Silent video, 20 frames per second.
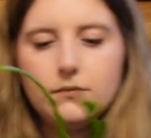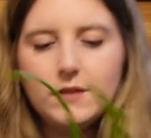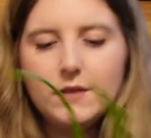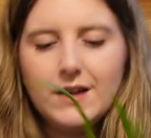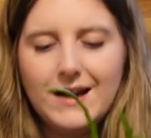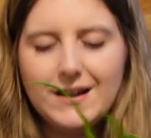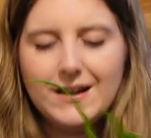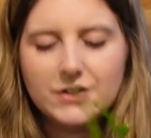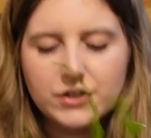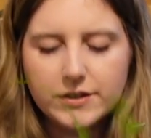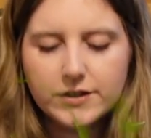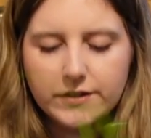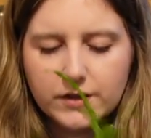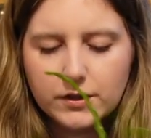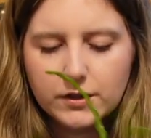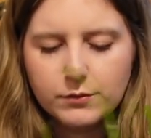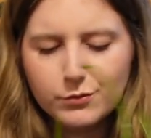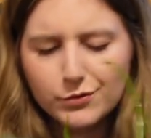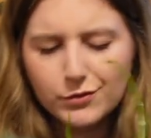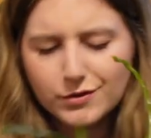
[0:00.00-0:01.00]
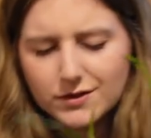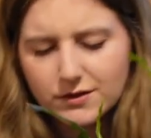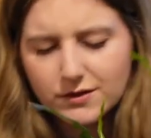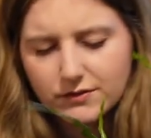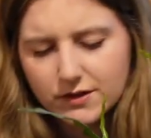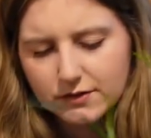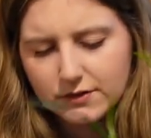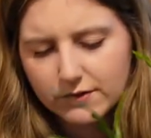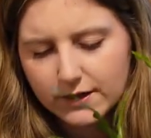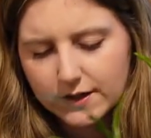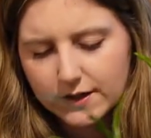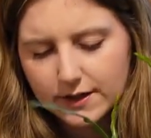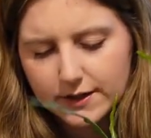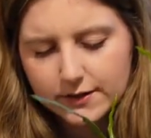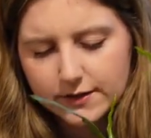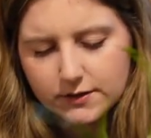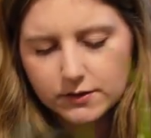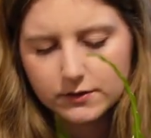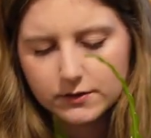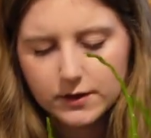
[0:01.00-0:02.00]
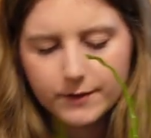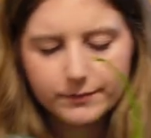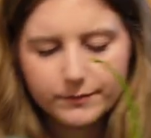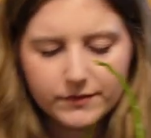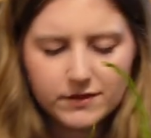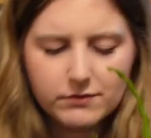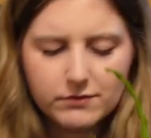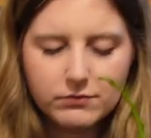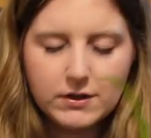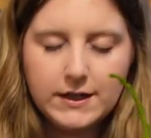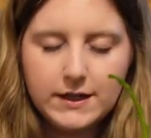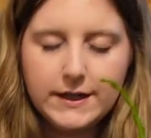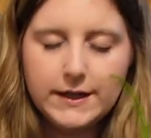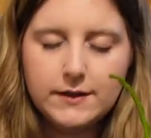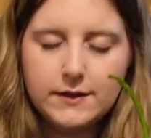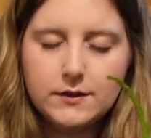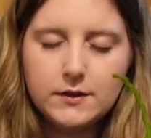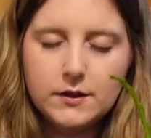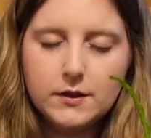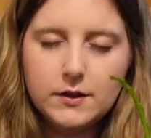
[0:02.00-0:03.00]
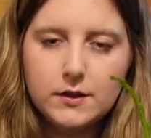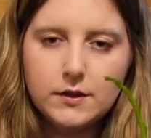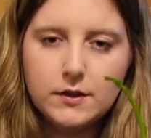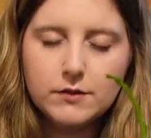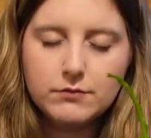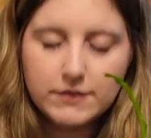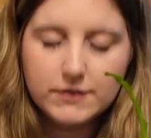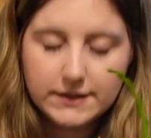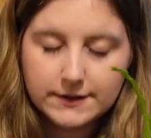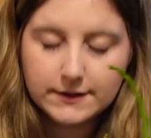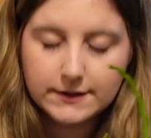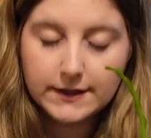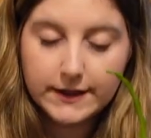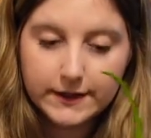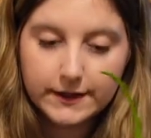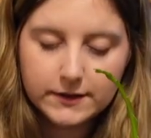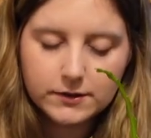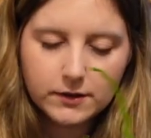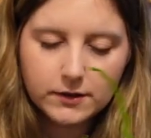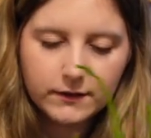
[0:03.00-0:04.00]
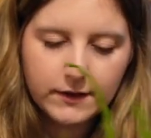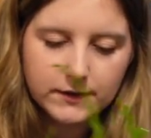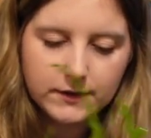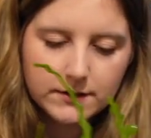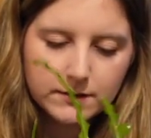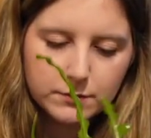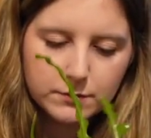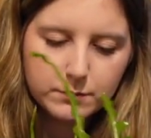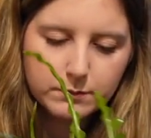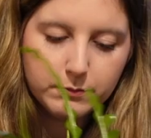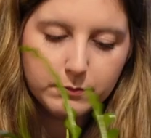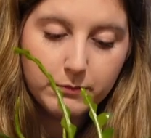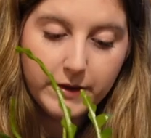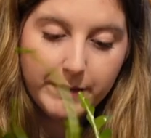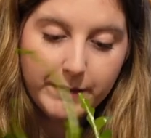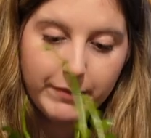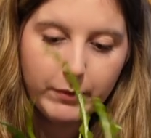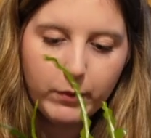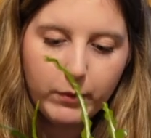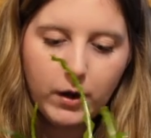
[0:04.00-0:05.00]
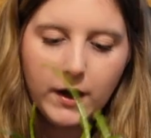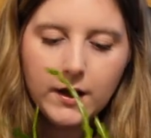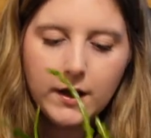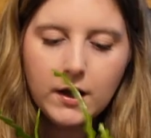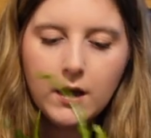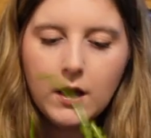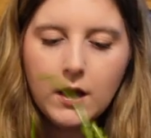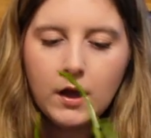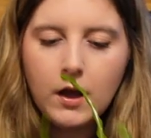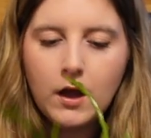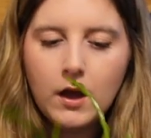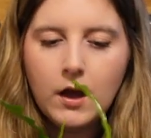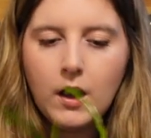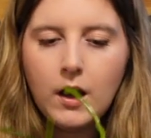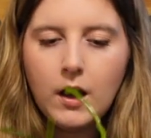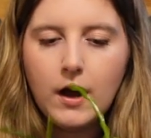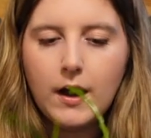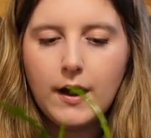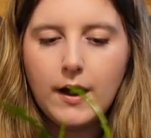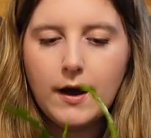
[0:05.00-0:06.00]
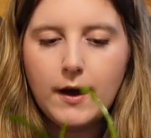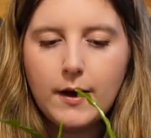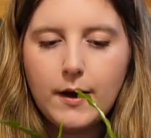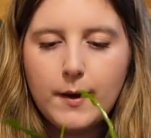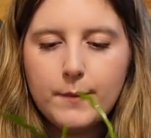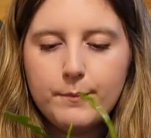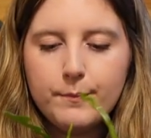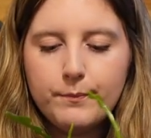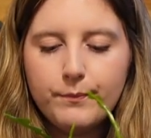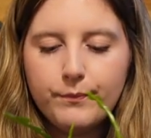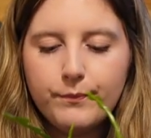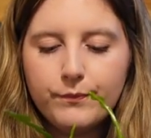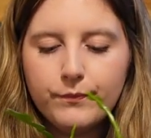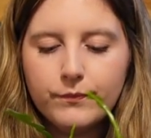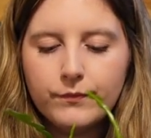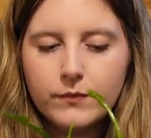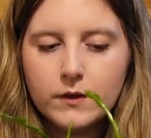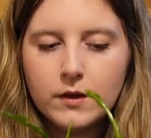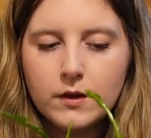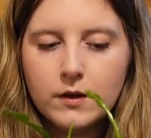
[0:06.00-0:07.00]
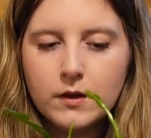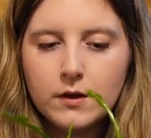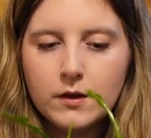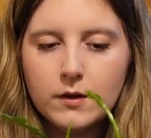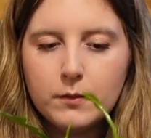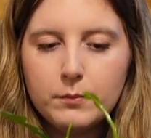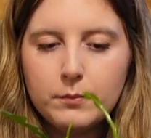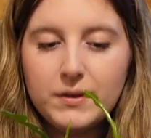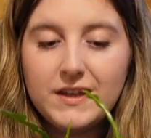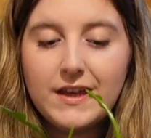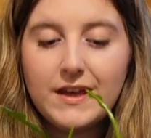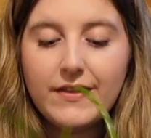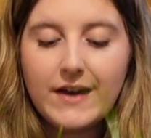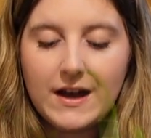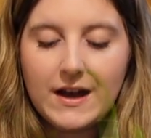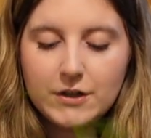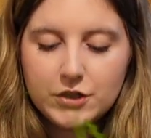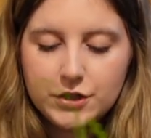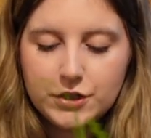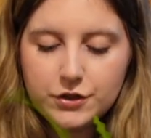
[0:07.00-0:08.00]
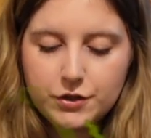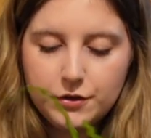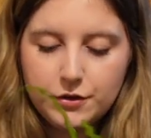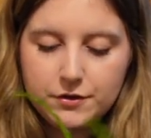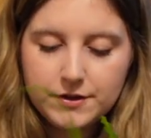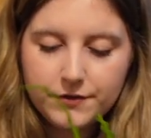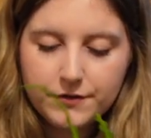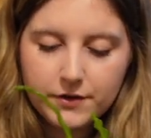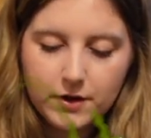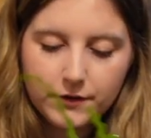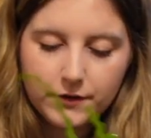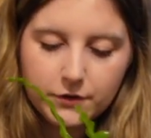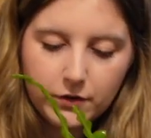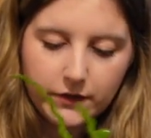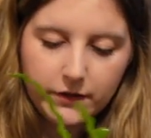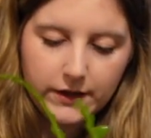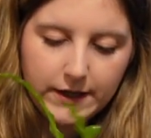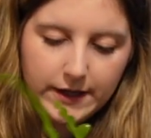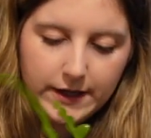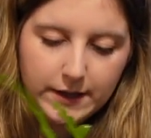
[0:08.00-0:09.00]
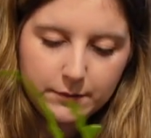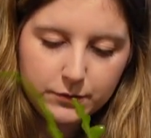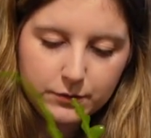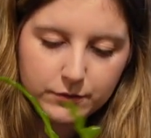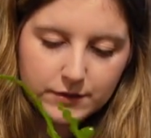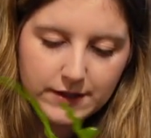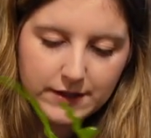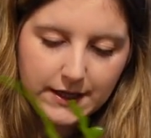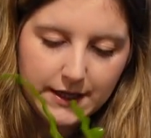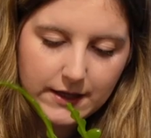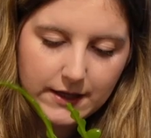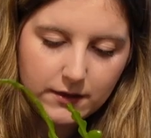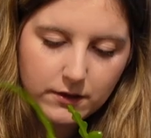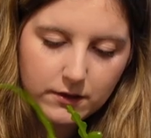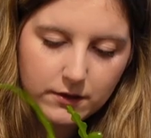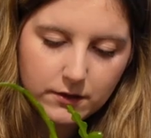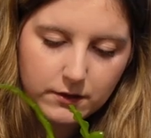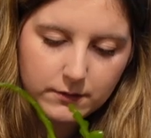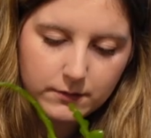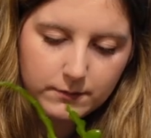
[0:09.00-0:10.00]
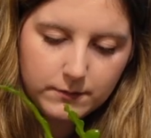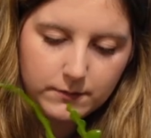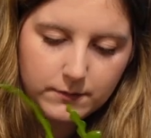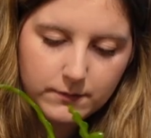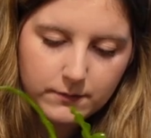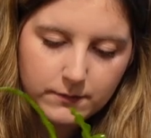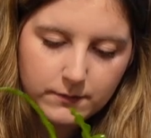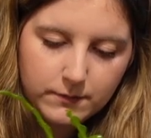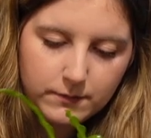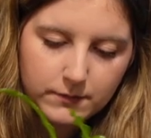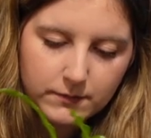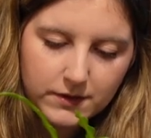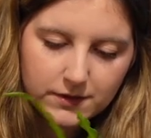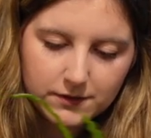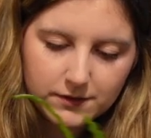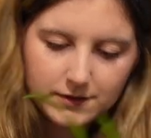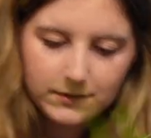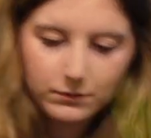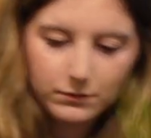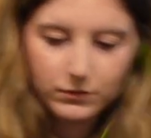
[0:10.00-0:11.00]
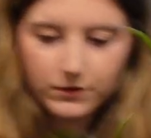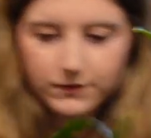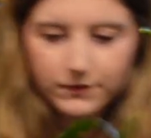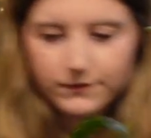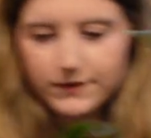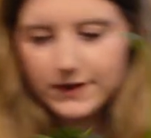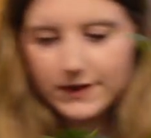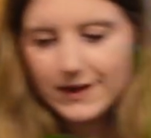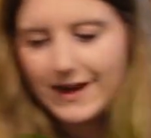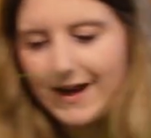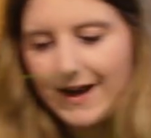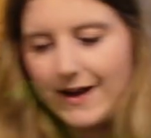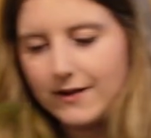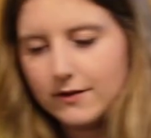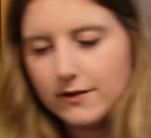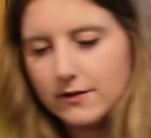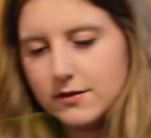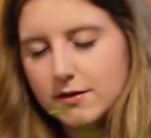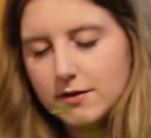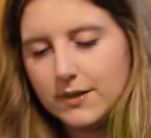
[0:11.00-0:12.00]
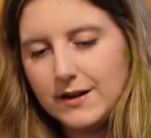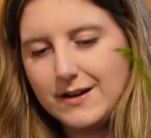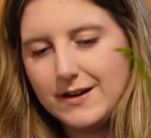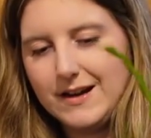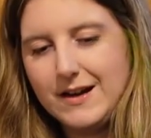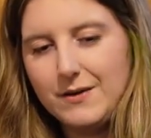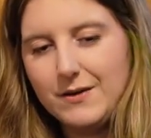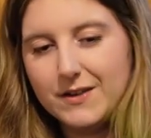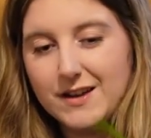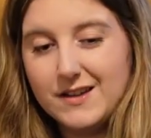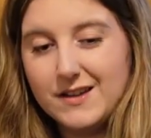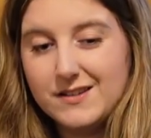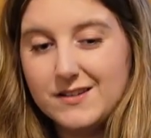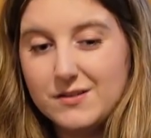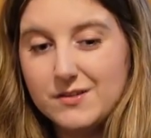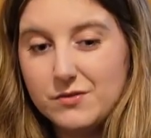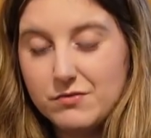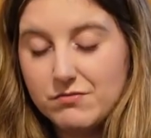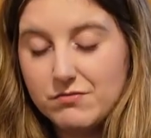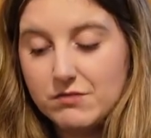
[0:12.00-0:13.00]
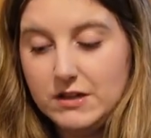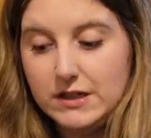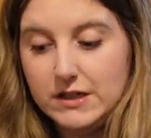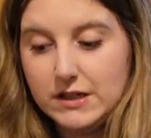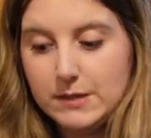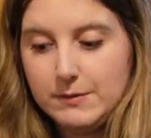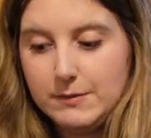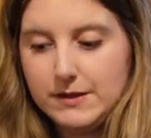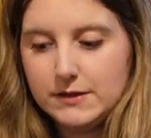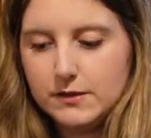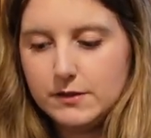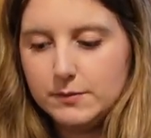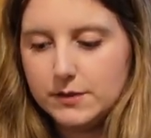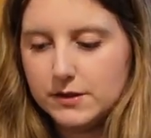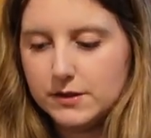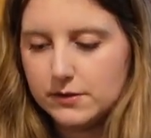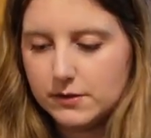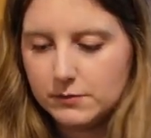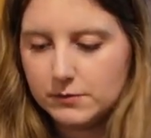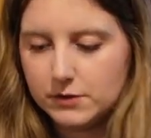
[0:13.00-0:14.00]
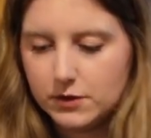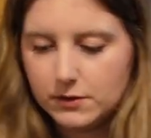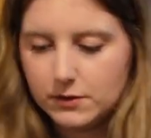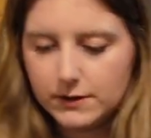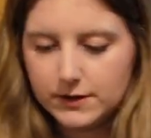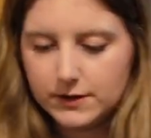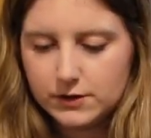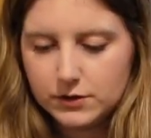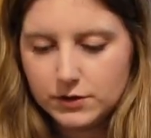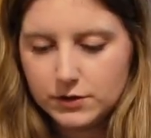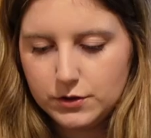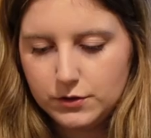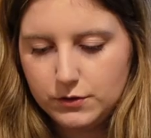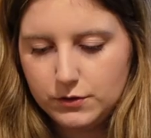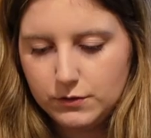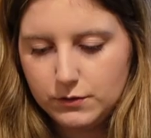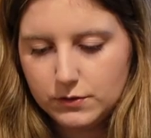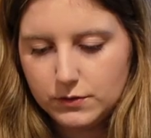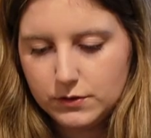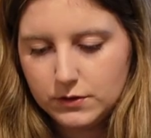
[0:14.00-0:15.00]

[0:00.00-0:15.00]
Actually, I think I watered it really regularly, so, really recently, so that is maybe why. But yeah, they're actually 2 different. I've got the labels in them because I didn't want to forget, and now I guess it's not really going to matter because I'm going to